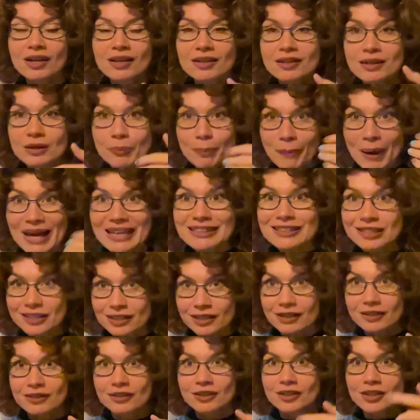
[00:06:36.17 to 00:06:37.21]
the
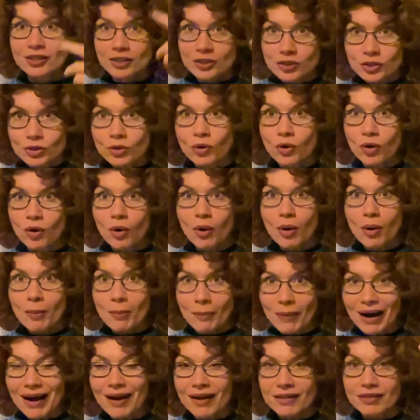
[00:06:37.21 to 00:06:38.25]
better your
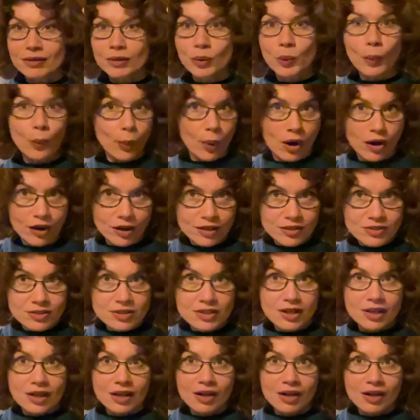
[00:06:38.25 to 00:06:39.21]
mind works,